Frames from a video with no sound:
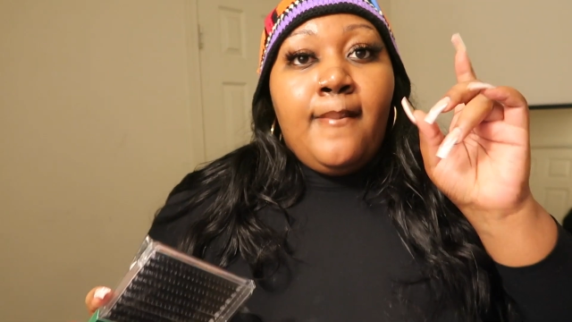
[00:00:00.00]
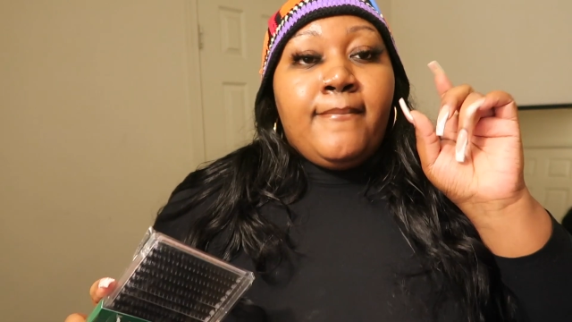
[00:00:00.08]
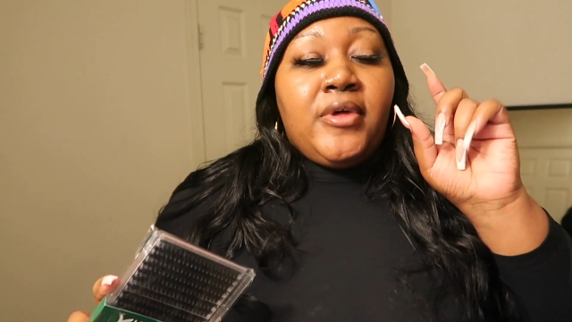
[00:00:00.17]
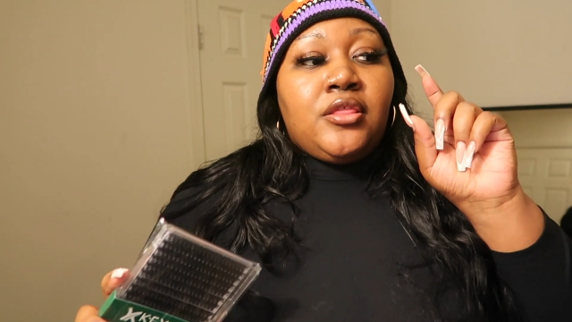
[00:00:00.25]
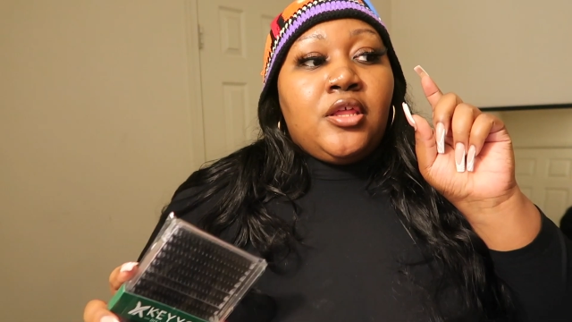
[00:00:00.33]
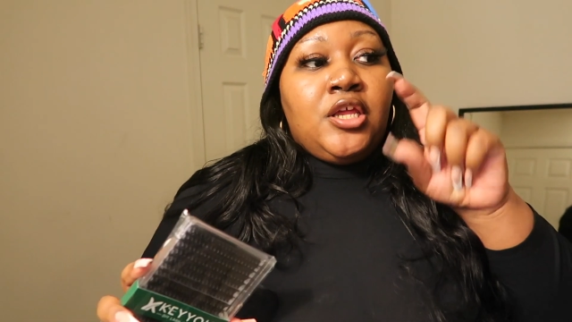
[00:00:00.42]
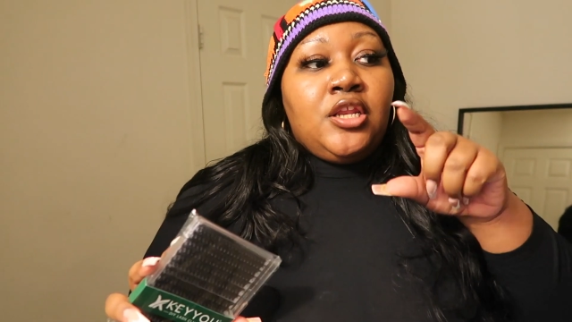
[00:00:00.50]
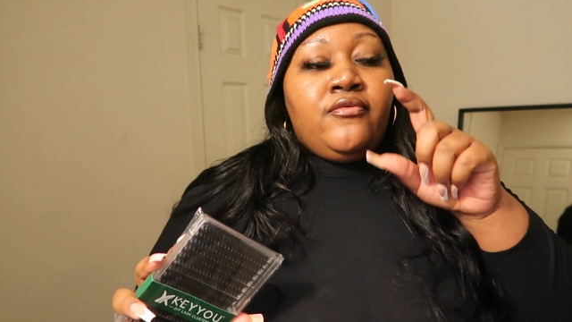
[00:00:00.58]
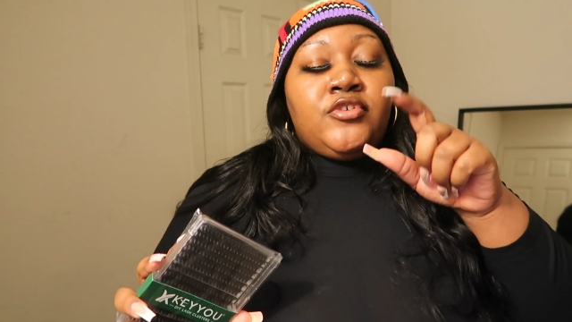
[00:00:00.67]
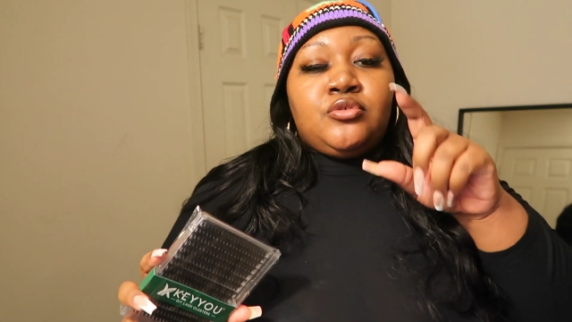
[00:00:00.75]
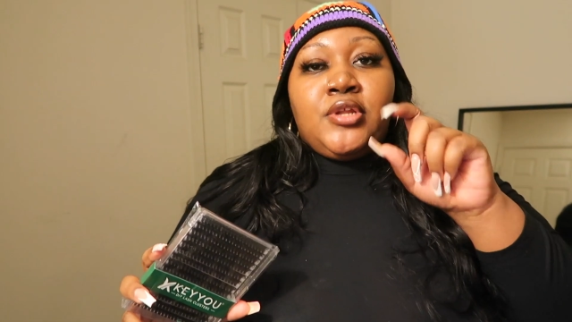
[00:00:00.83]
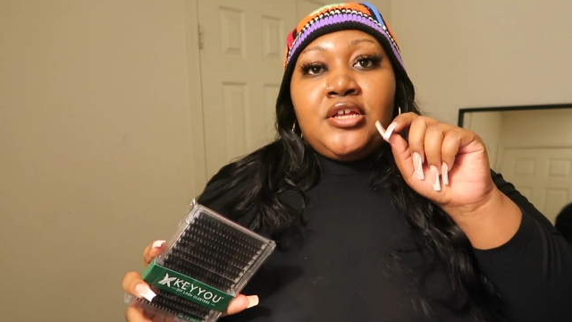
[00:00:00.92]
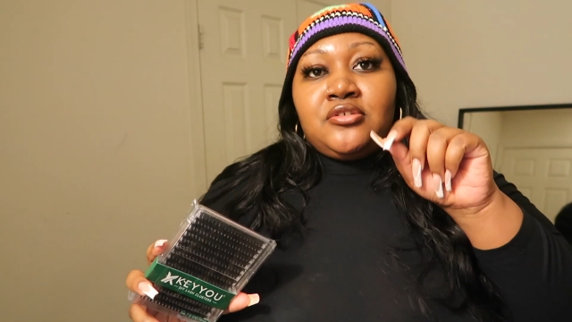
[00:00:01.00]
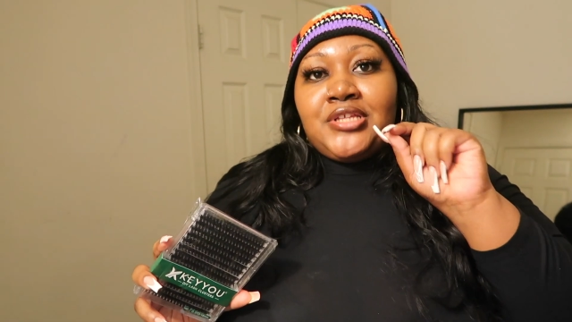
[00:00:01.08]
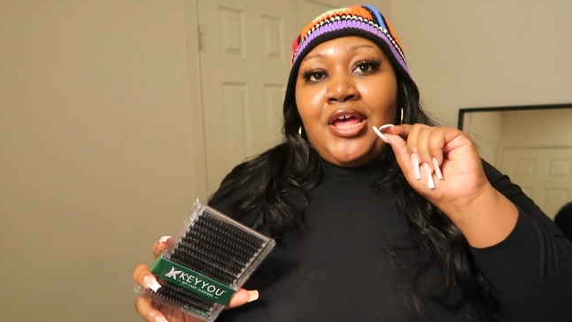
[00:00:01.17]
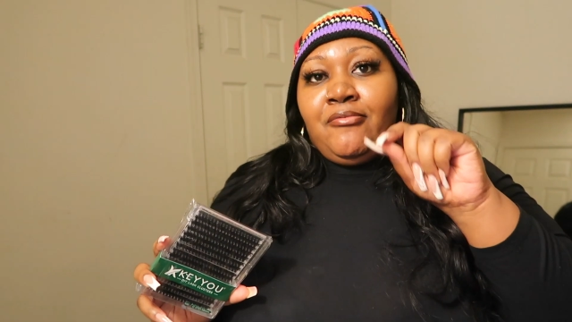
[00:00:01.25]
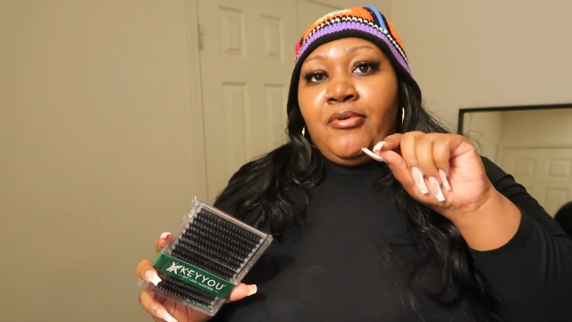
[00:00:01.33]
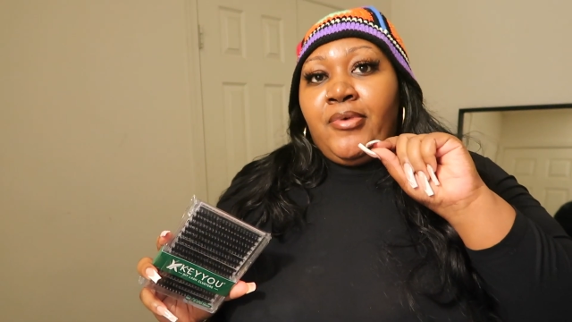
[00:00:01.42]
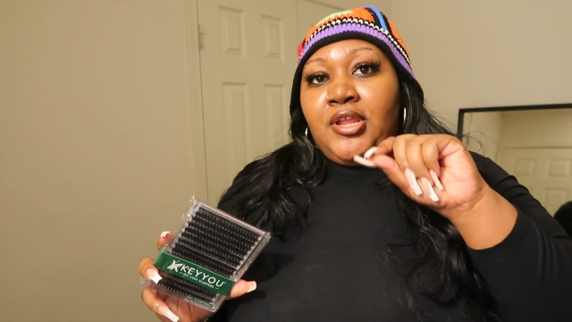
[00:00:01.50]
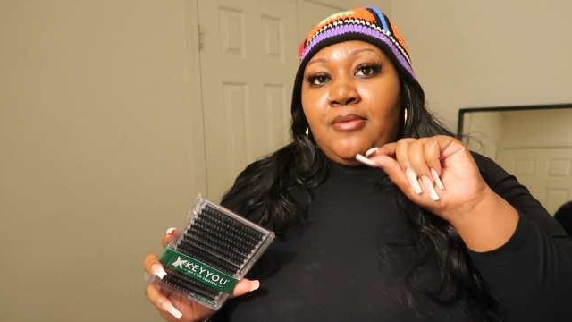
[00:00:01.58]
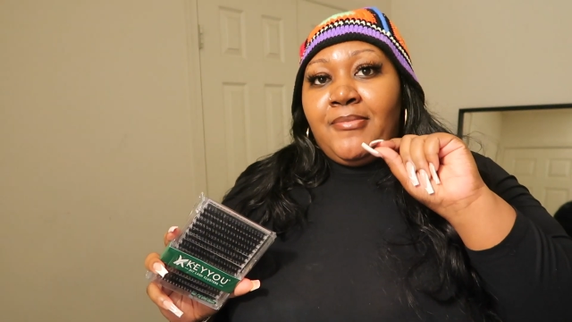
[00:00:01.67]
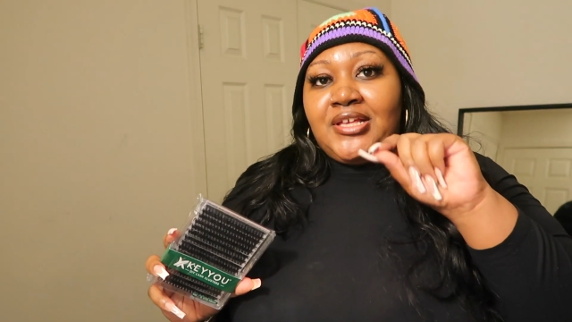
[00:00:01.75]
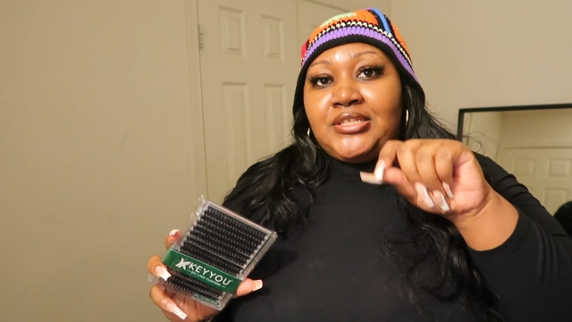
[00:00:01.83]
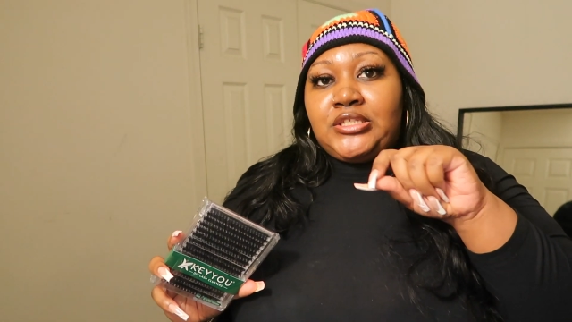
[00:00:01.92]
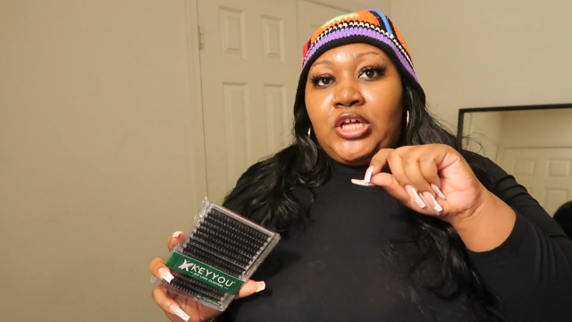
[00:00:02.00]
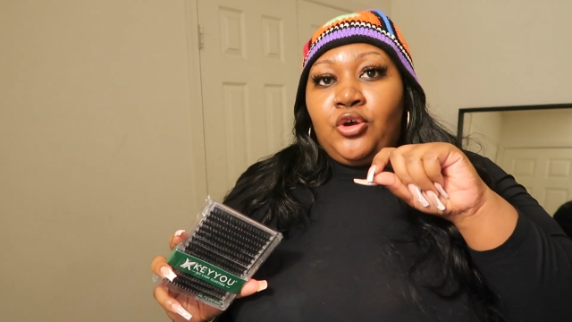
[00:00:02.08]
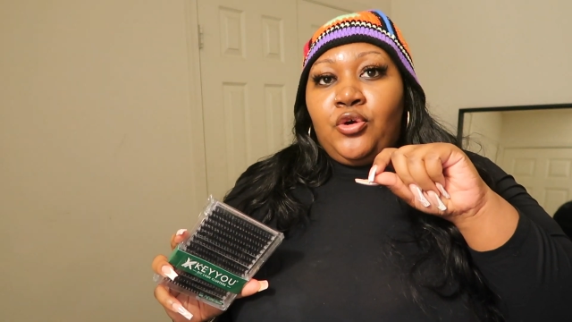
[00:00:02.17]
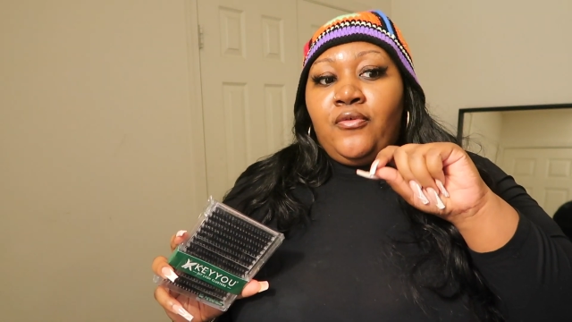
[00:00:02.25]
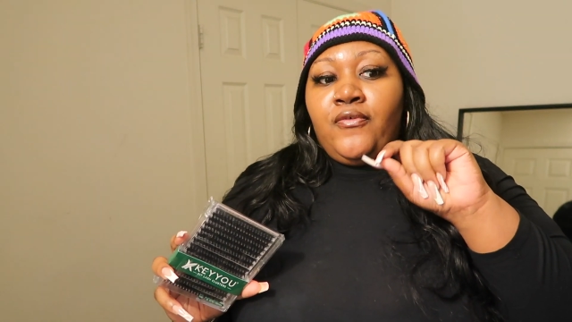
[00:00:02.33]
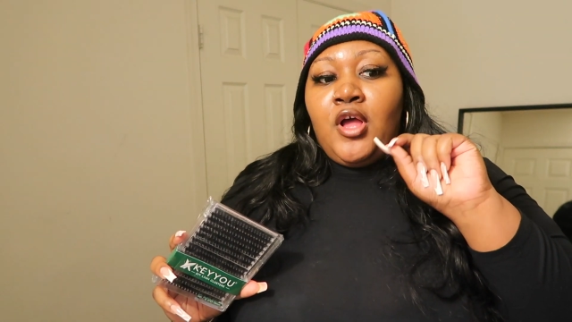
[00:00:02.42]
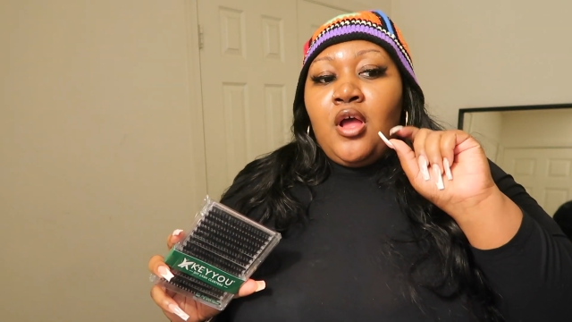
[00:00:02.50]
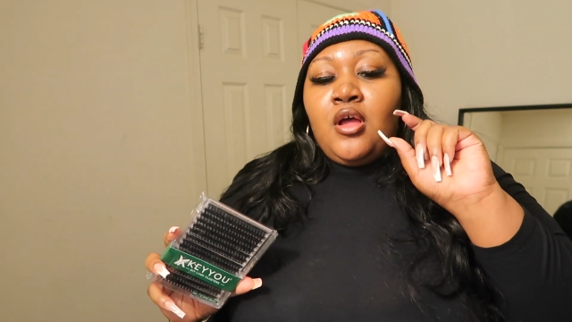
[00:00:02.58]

but the individual lashes i've been putting myself